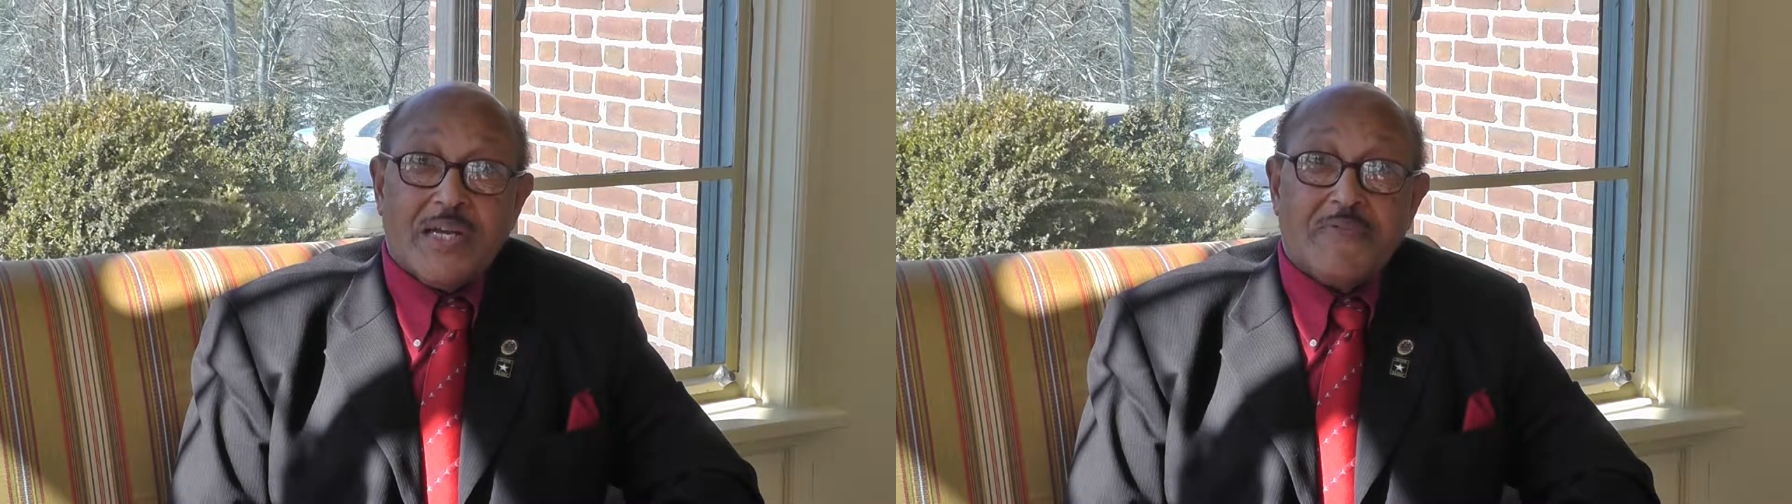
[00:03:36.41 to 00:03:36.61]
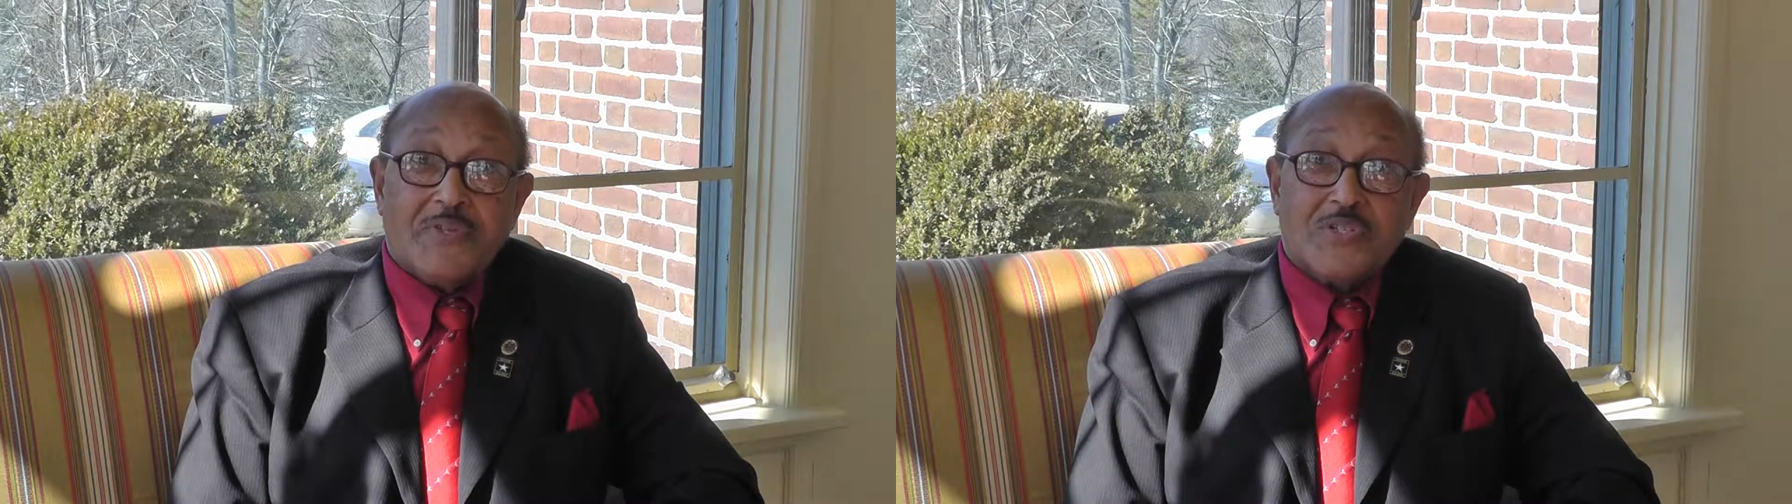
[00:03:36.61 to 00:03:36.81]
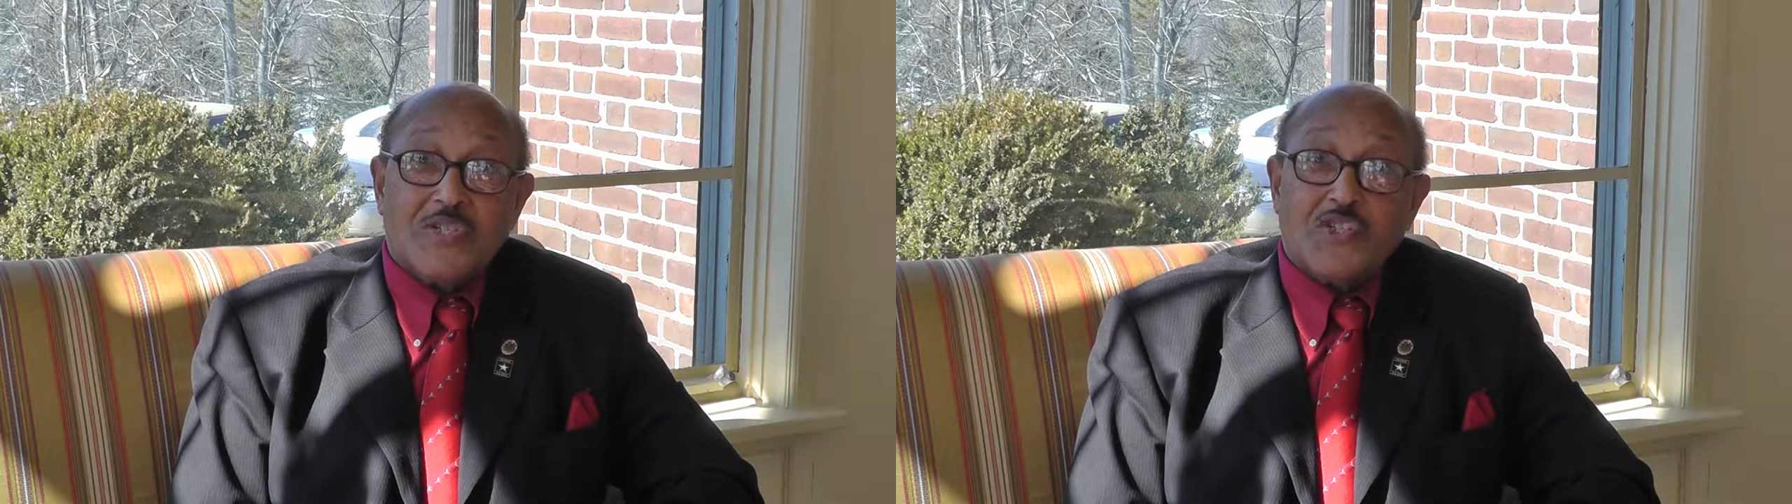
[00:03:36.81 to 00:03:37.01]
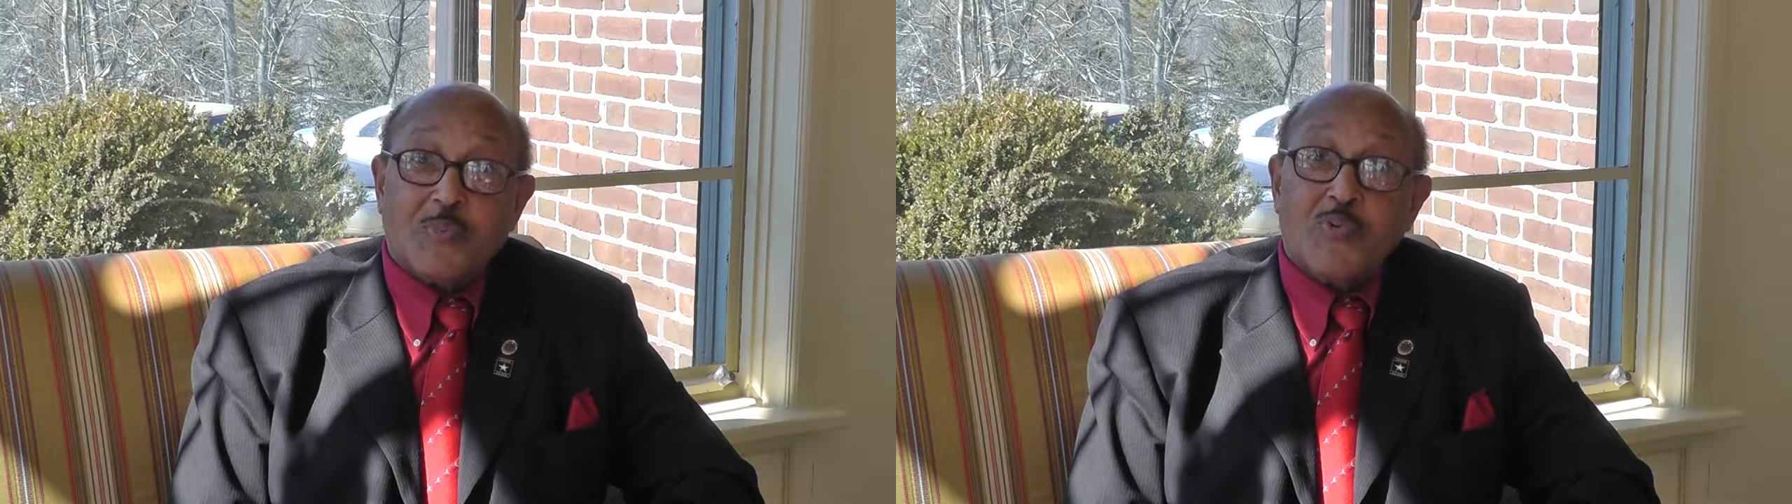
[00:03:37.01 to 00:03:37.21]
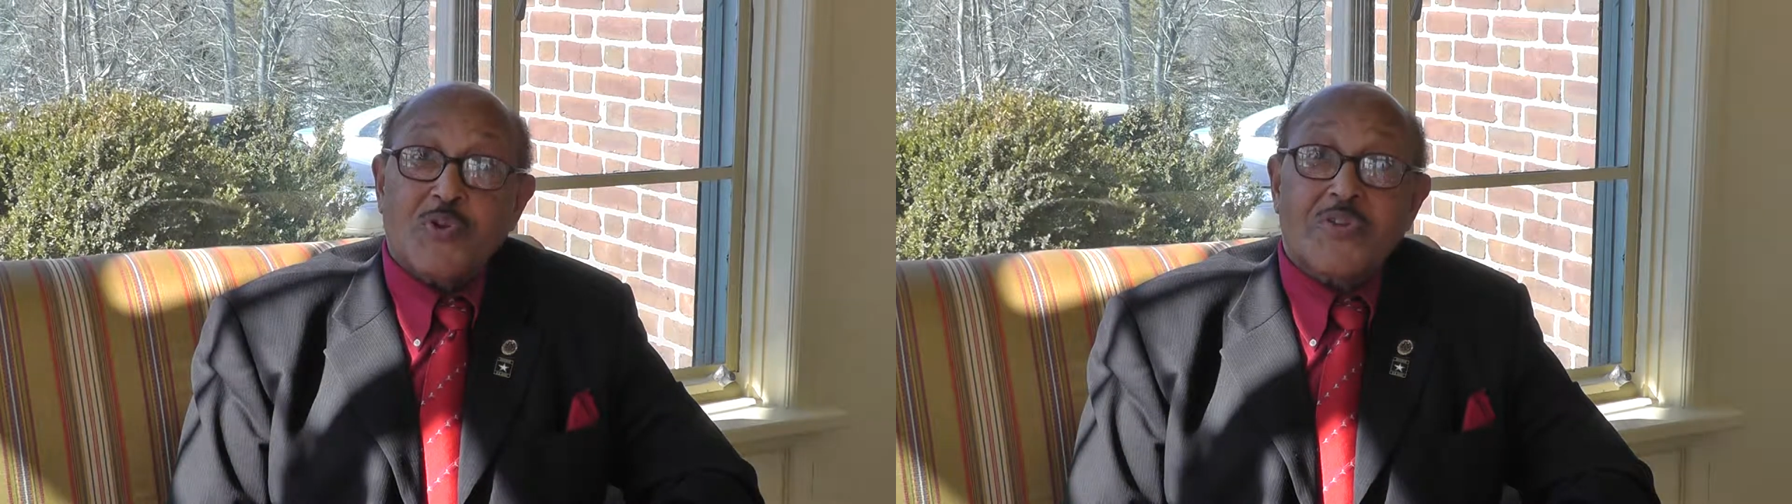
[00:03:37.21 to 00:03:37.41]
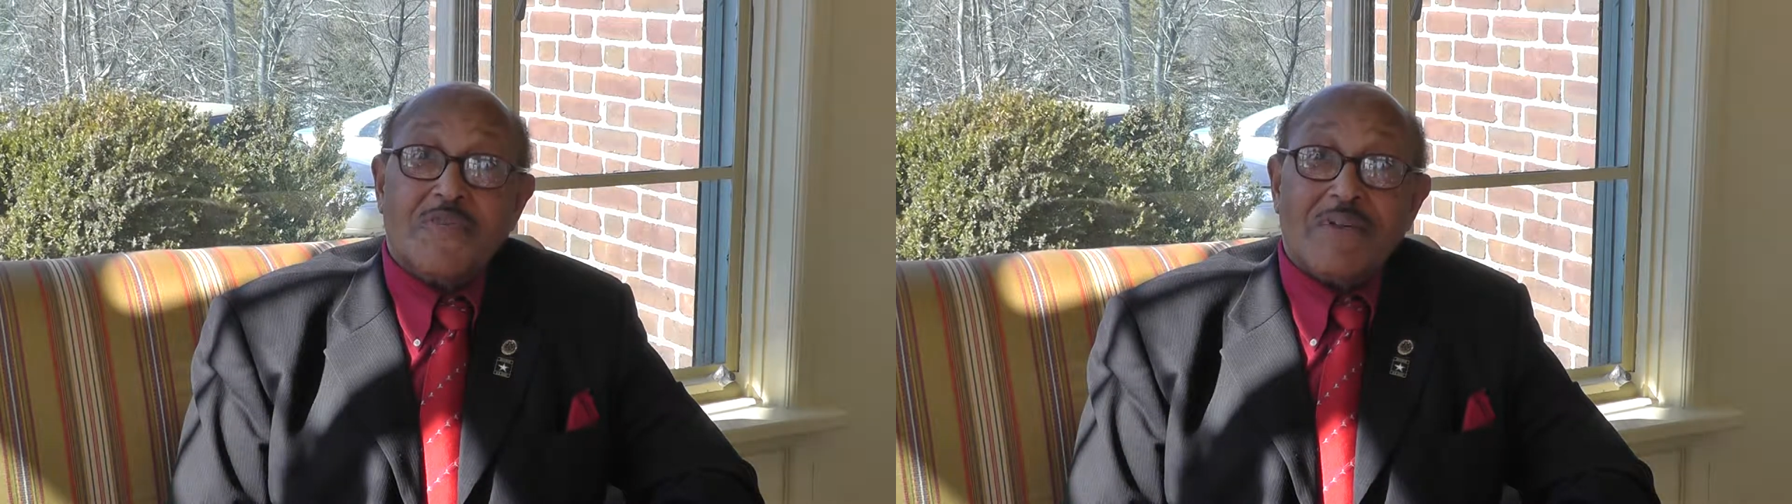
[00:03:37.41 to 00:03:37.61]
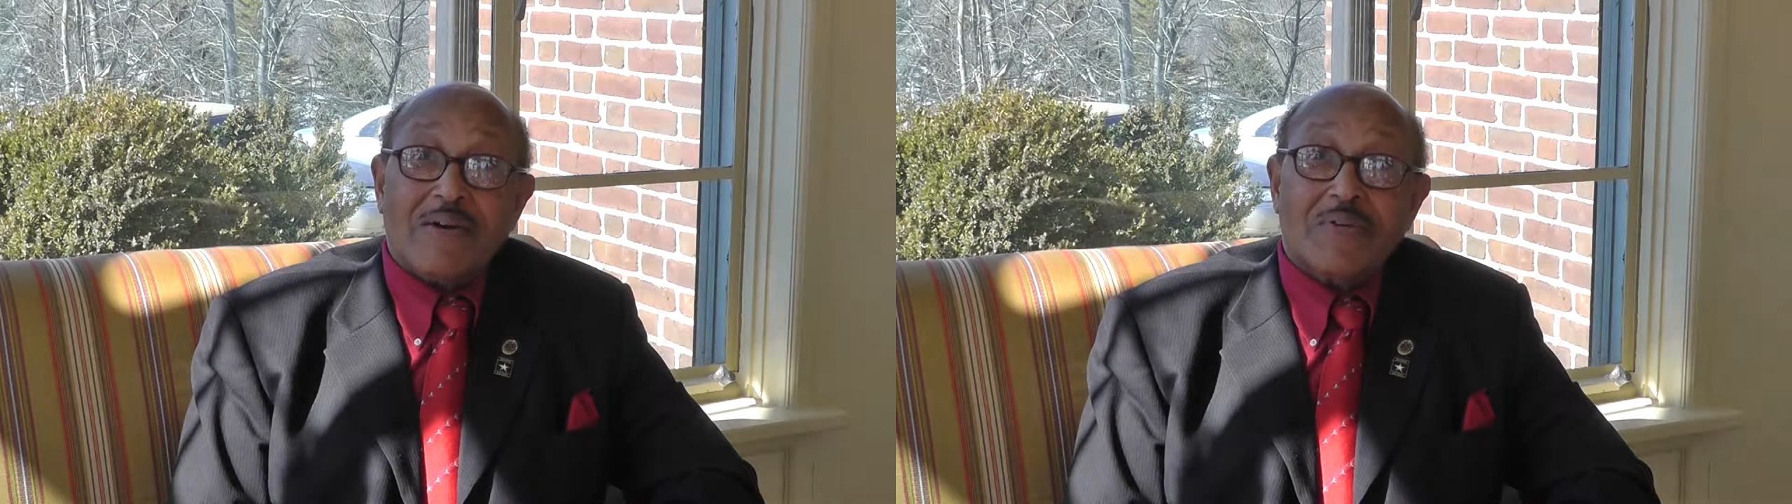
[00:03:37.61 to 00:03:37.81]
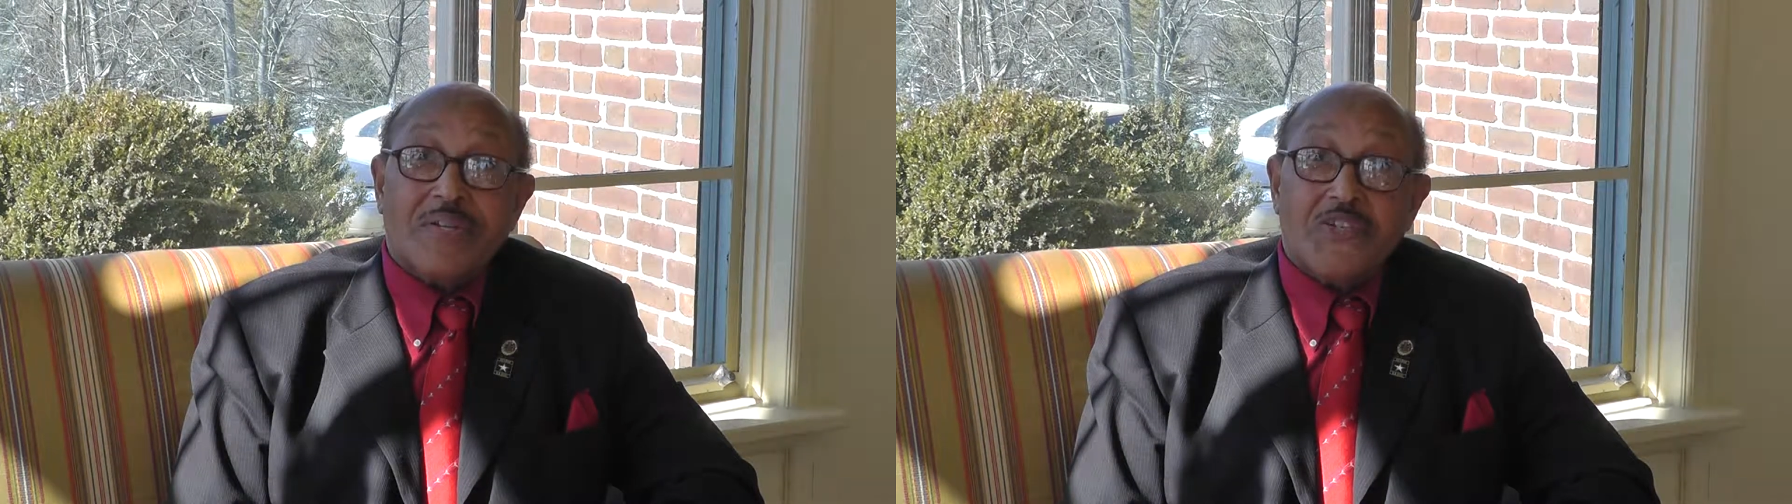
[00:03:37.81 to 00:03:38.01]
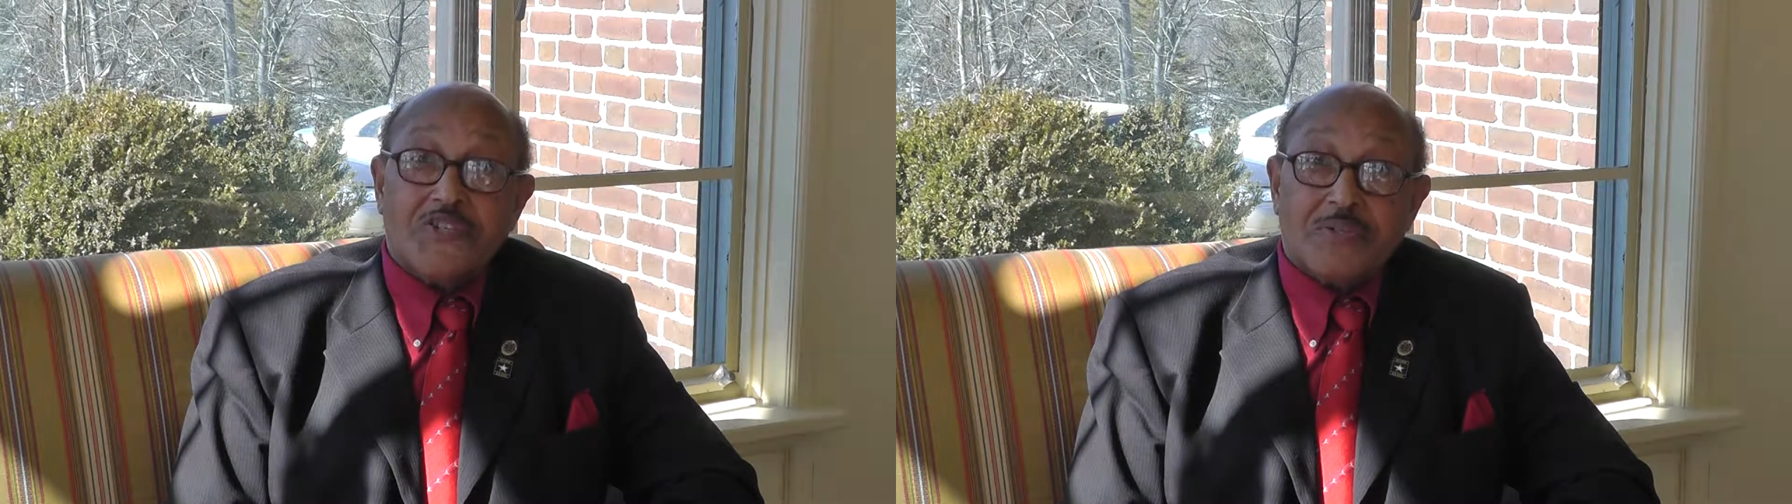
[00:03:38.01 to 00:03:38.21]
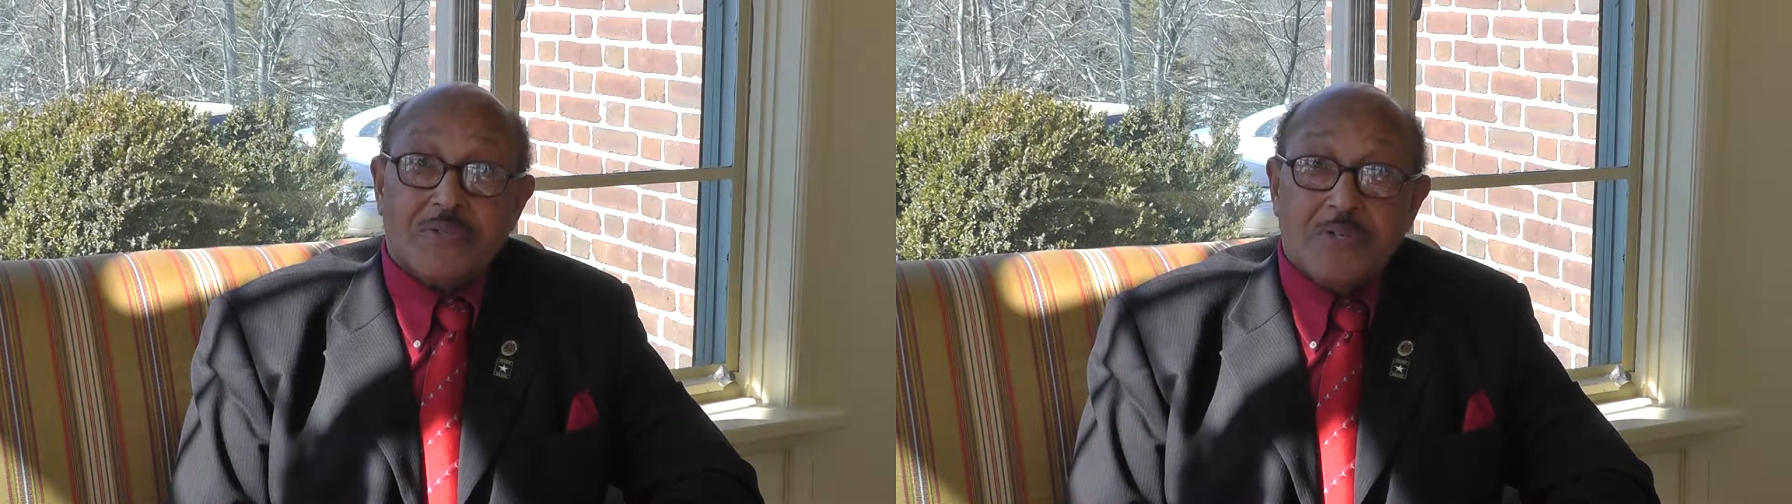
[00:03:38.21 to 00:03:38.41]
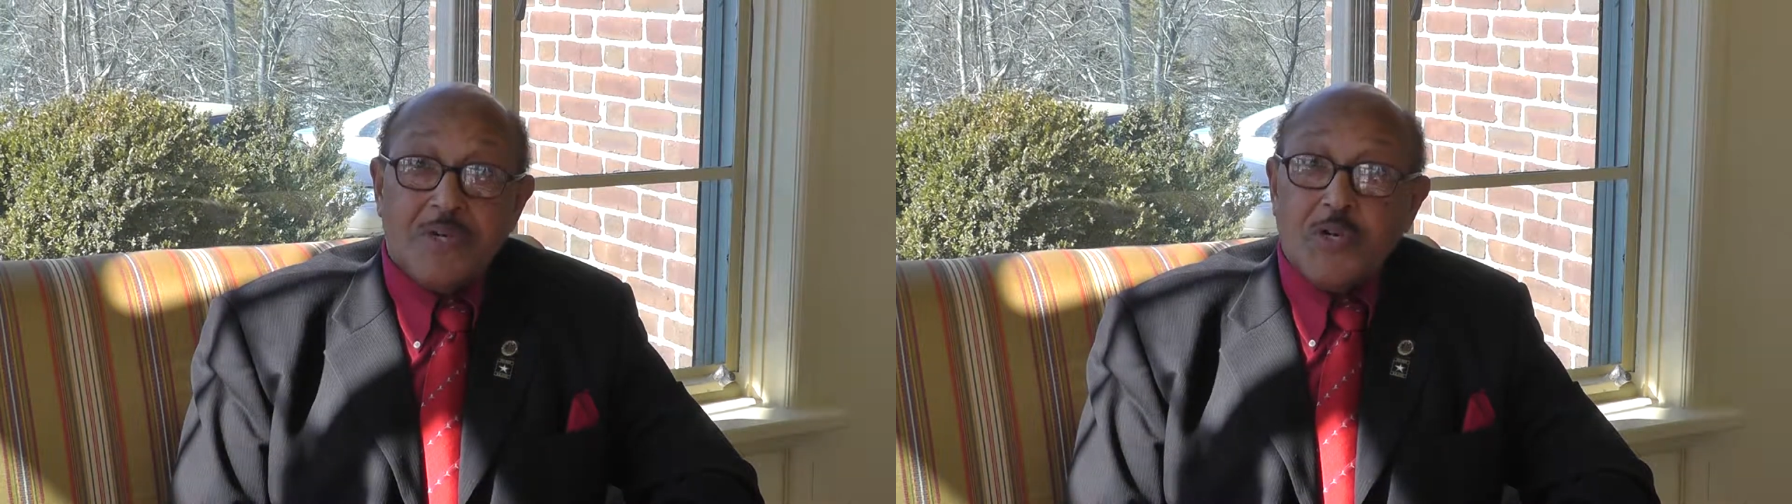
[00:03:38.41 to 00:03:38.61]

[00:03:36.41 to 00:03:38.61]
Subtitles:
efforts in support of the foundation.